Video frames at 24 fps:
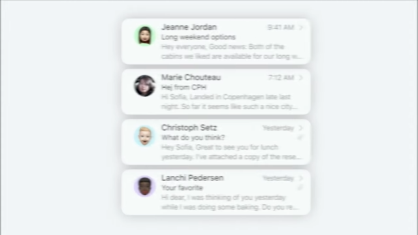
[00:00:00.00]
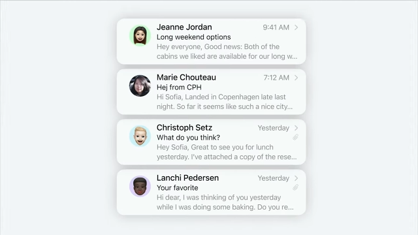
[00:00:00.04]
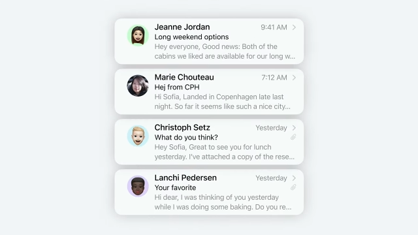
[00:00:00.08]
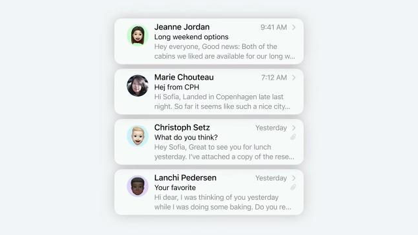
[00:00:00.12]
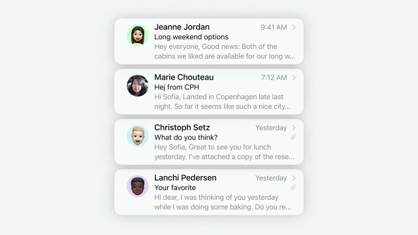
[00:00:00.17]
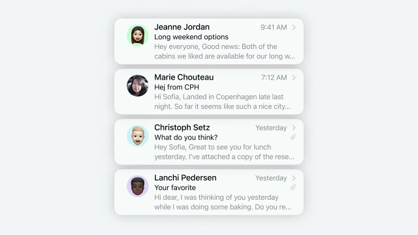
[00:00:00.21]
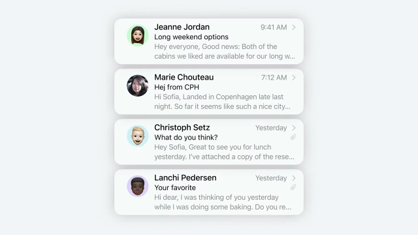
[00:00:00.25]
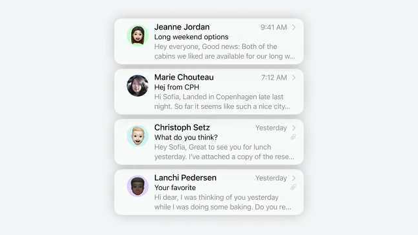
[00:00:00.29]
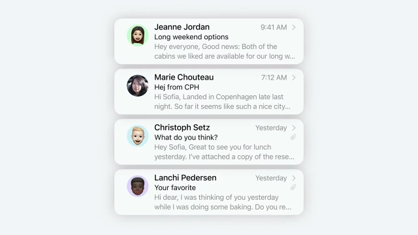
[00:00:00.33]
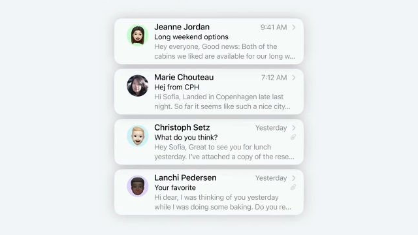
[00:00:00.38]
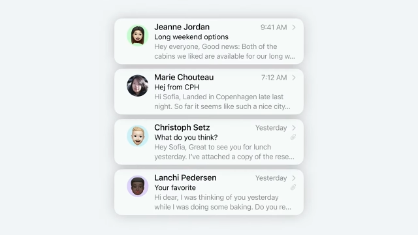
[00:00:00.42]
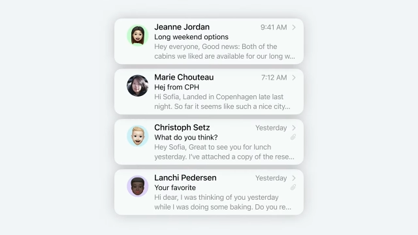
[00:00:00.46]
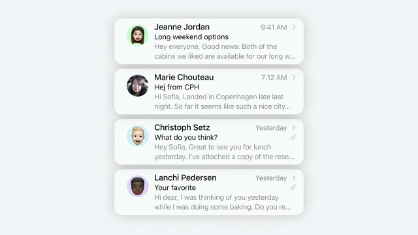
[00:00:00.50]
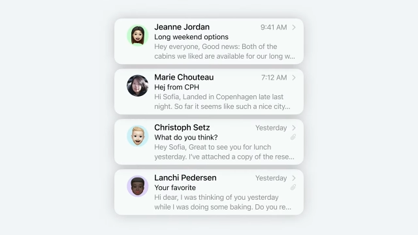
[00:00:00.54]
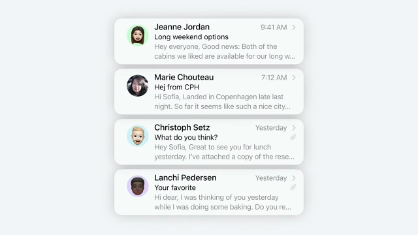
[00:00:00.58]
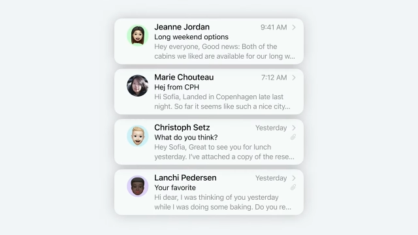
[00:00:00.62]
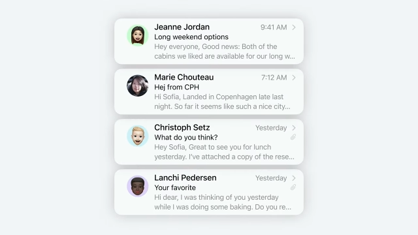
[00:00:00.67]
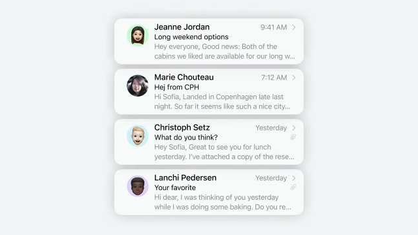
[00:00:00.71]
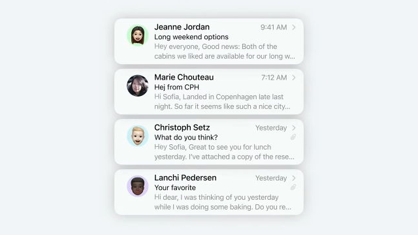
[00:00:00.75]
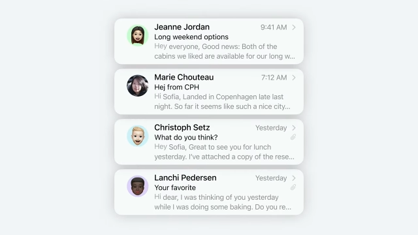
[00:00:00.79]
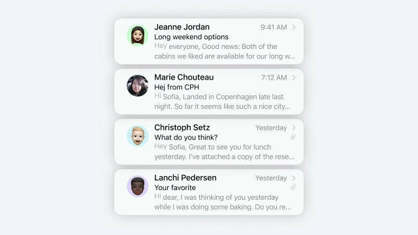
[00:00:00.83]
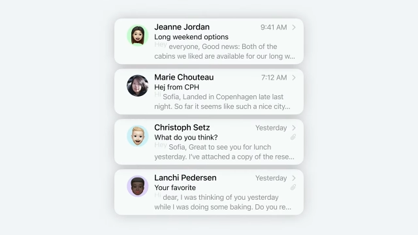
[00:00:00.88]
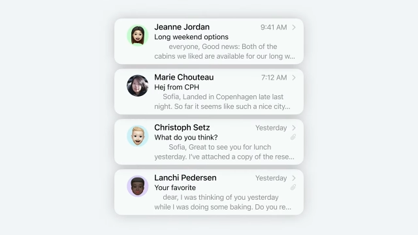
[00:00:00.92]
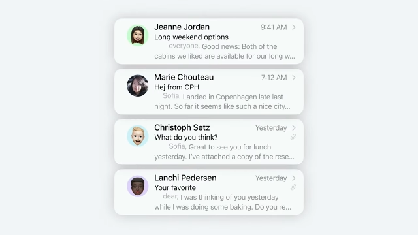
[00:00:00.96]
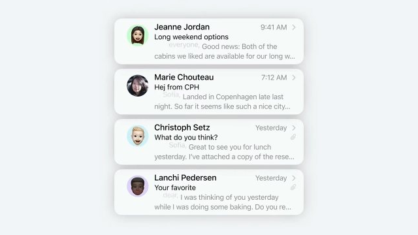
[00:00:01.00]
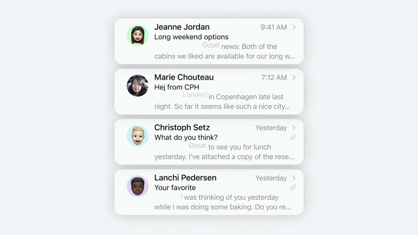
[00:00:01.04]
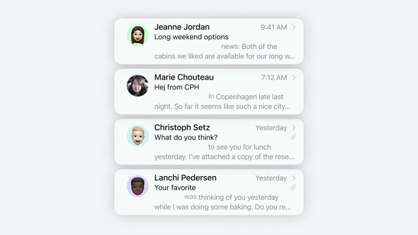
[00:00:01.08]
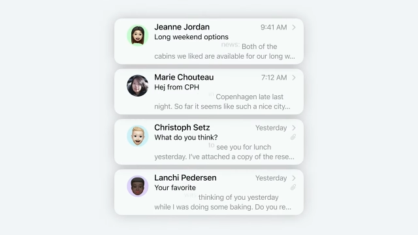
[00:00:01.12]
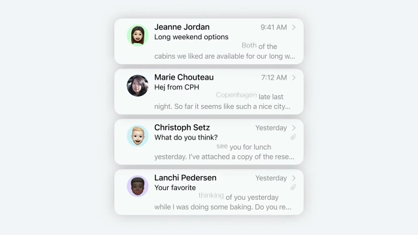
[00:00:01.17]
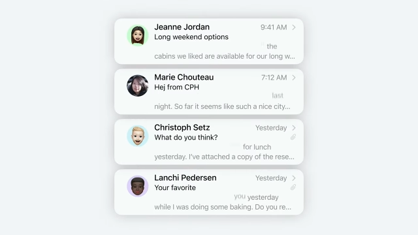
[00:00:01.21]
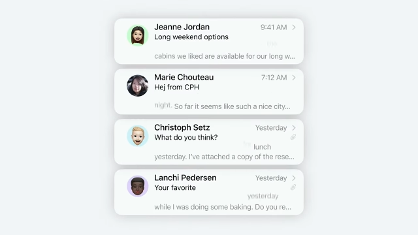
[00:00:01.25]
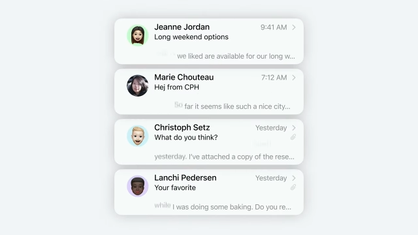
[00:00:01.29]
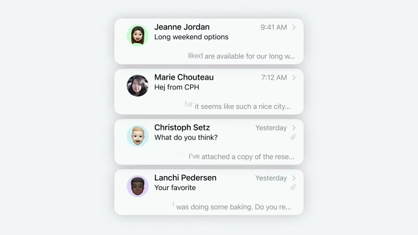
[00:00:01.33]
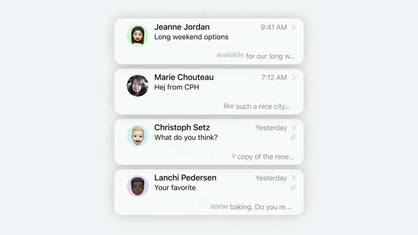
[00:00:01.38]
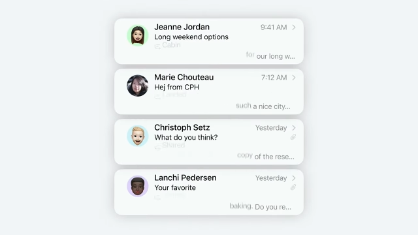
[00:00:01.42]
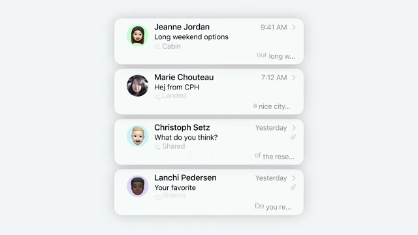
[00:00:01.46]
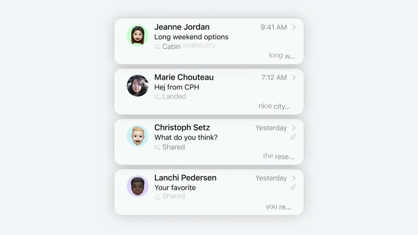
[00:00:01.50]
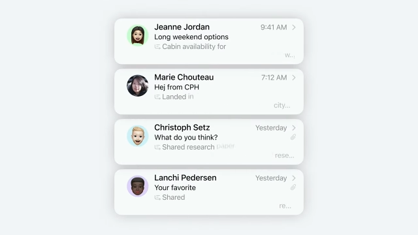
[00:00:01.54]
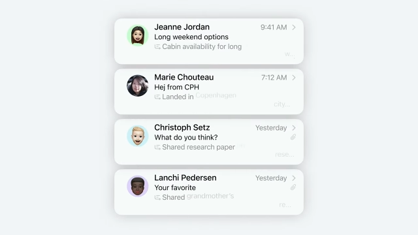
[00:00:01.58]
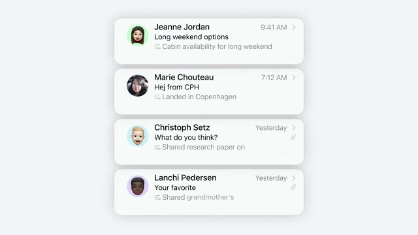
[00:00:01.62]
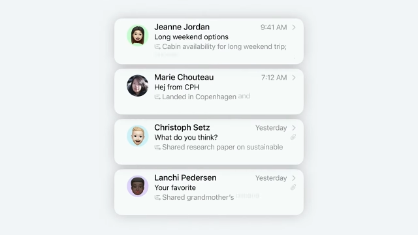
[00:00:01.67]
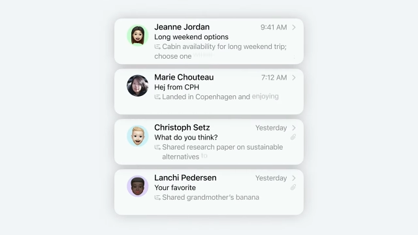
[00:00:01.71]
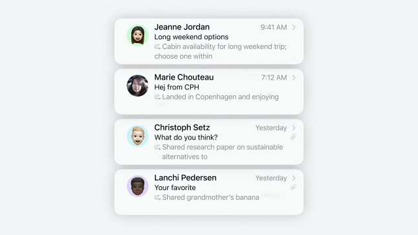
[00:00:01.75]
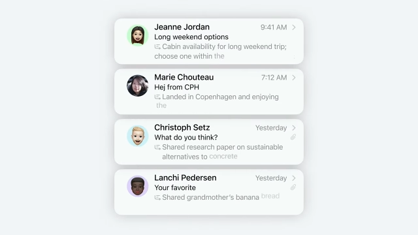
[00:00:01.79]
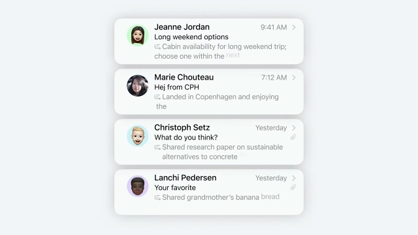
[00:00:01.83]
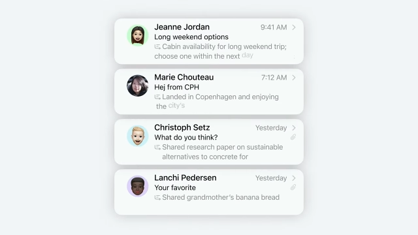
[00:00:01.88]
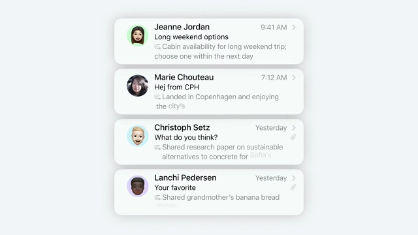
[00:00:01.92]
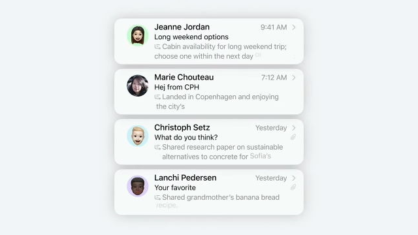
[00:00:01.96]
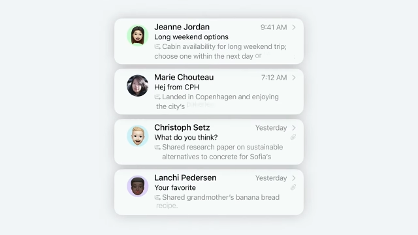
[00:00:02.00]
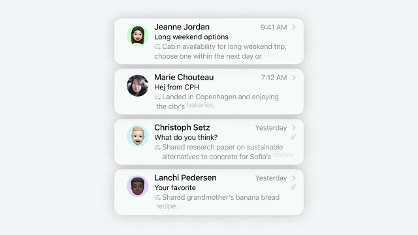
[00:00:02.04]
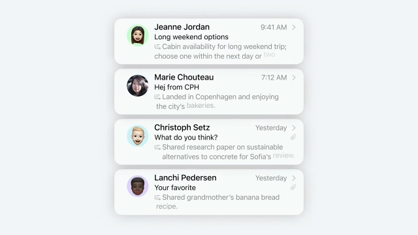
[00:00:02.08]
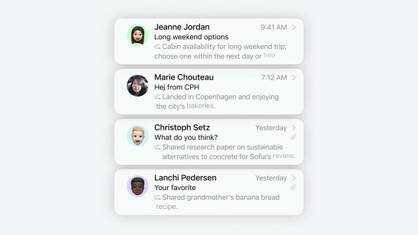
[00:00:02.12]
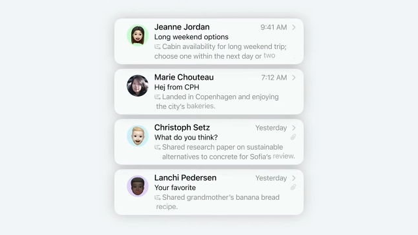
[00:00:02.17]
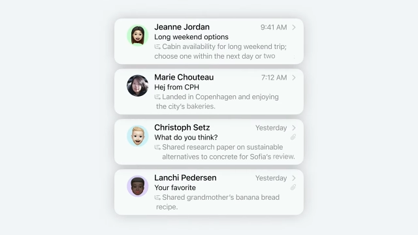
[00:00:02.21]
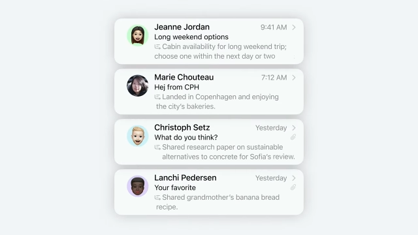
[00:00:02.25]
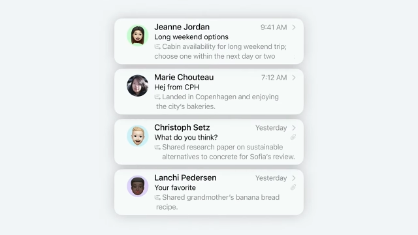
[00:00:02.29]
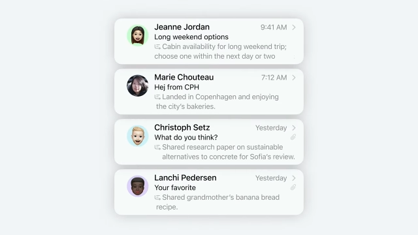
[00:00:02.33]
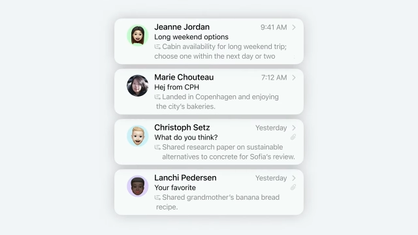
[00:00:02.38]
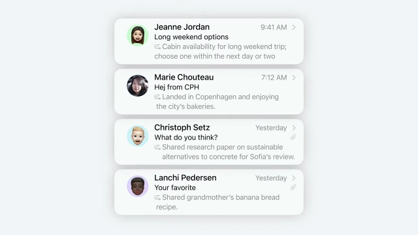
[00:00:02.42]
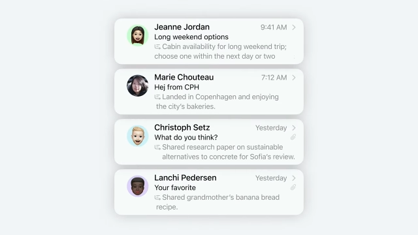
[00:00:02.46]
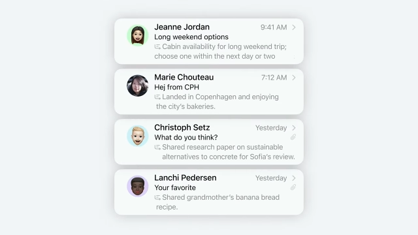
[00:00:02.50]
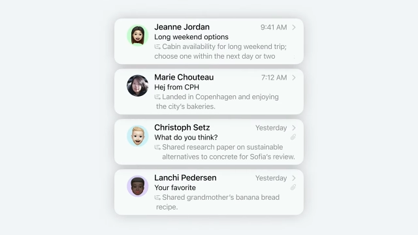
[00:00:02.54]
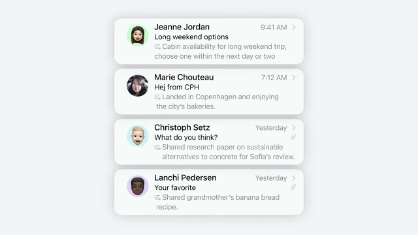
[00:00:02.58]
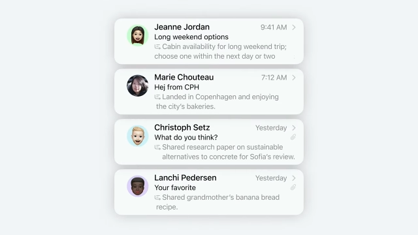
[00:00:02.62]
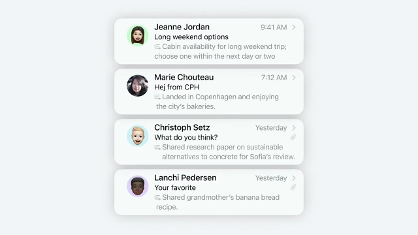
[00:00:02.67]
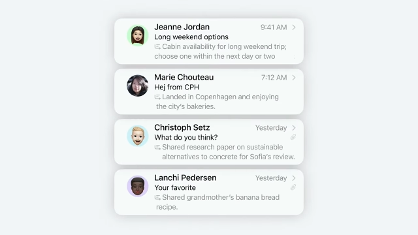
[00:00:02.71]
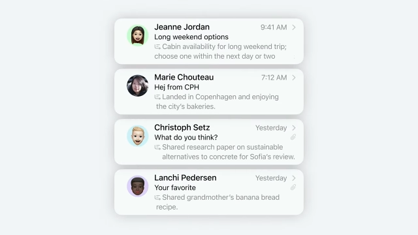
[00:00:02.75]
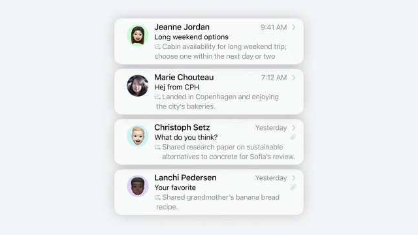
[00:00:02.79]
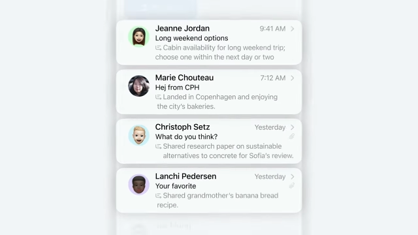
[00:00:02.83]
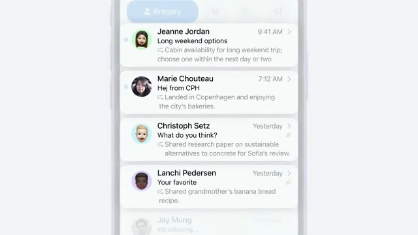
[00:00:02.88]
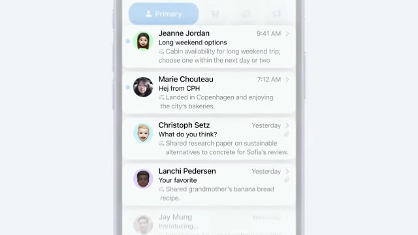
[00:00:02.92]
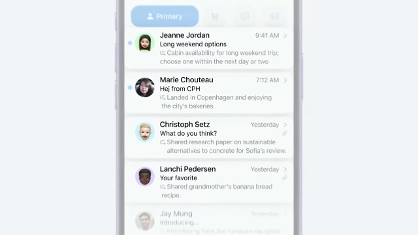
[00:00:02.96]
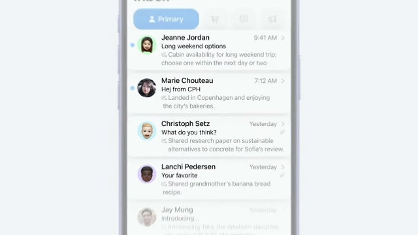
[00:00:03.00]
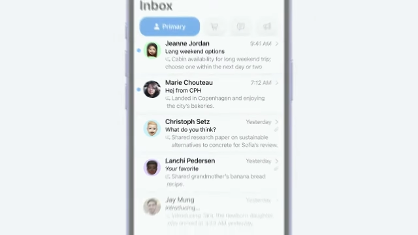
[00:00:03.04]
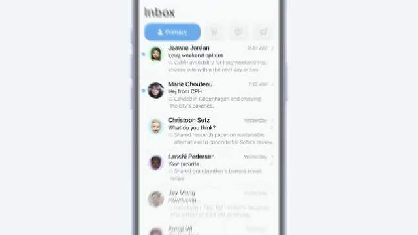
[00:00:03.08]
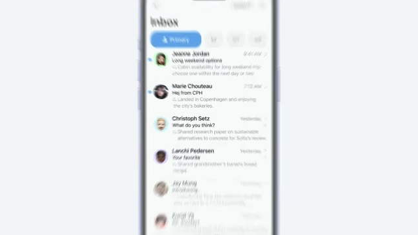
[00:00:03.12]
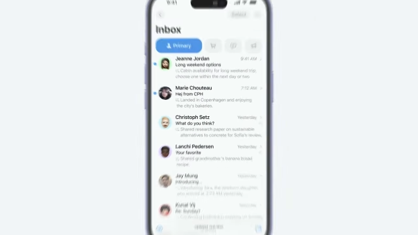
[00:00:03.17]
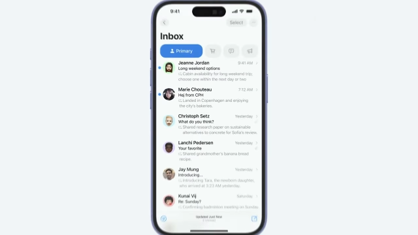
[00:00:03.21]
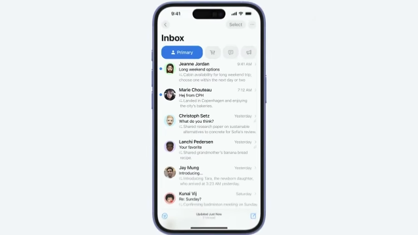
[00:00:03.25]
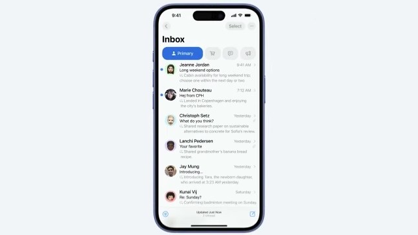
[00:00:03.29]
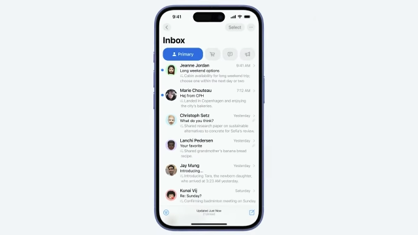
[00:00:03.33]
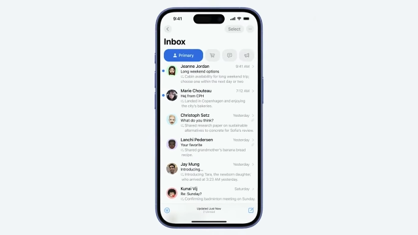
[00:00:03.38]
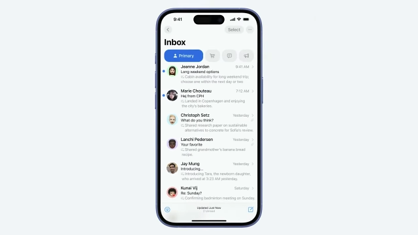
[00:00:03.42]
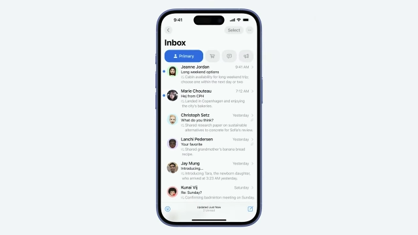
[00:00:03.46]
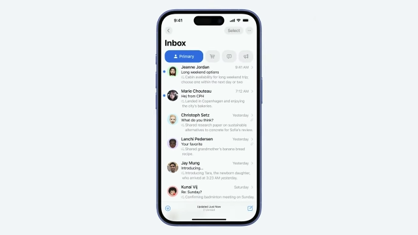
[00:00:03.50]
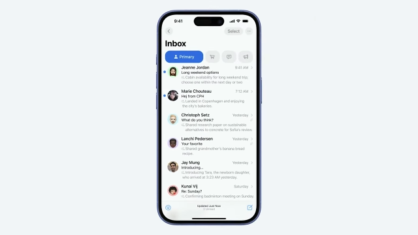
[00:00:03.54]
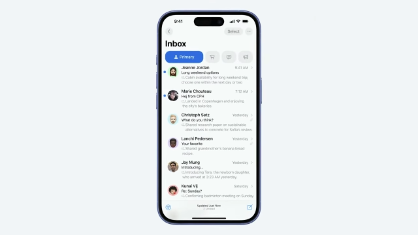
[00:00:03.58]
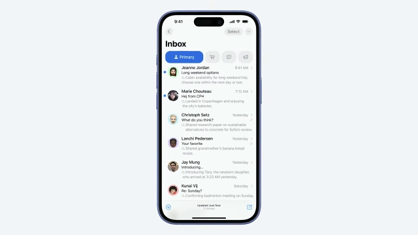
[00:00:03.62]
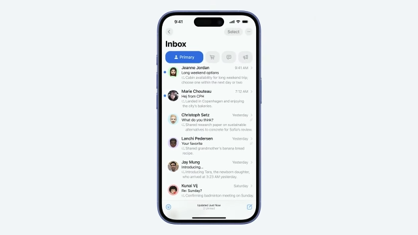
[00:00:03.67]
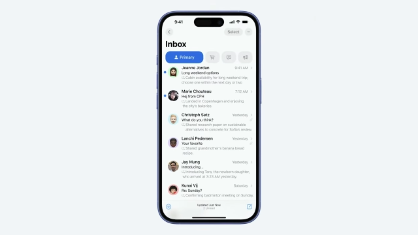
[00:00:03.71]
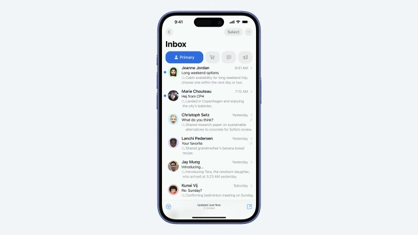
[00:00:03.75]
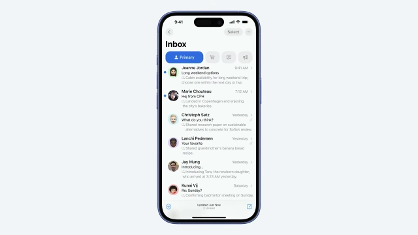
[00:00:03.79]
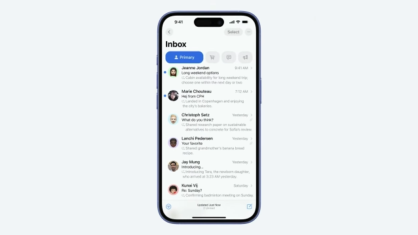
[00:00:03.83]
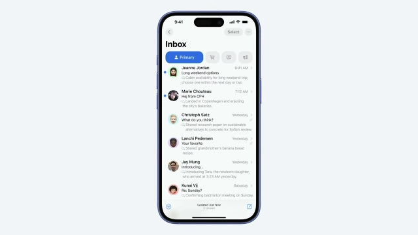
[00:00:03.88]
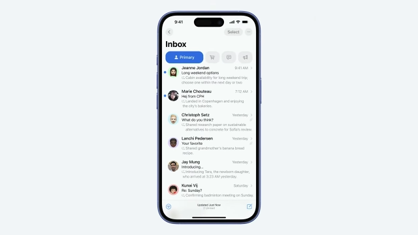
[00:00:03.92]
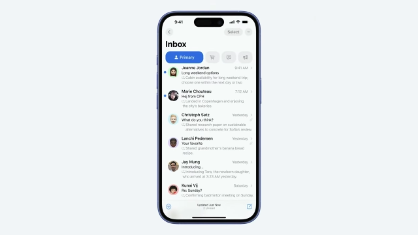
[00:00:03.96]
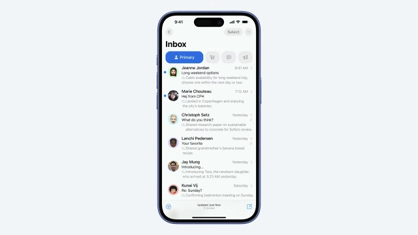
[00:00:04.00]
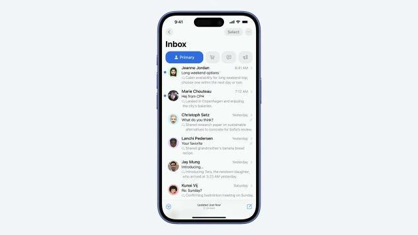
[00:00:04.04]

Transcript: (no speaker visible)